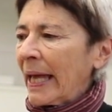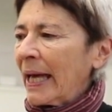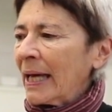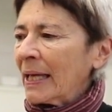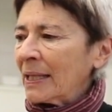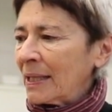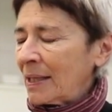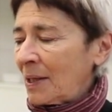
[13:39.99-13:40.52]

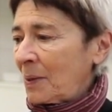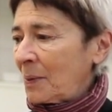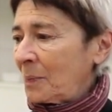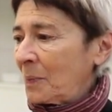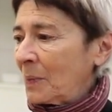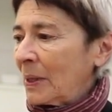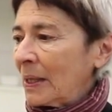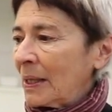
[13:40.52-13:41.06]
And we
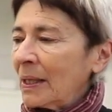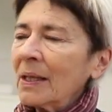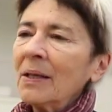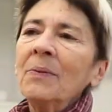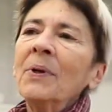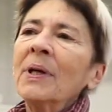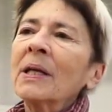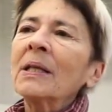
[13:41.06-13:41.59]

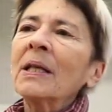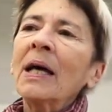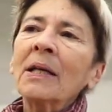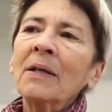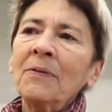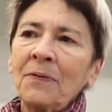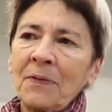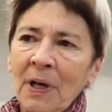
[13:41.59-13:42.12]
had a lot
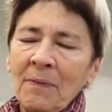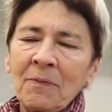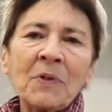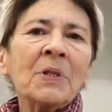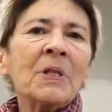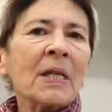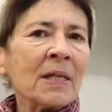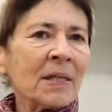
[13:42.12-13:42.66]
of
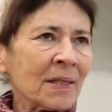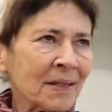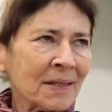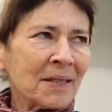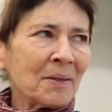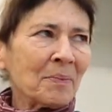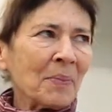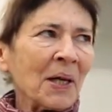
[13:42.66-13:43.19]

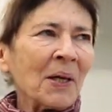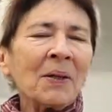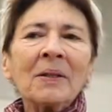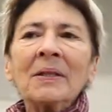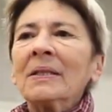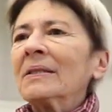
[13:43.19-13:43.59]
conversations about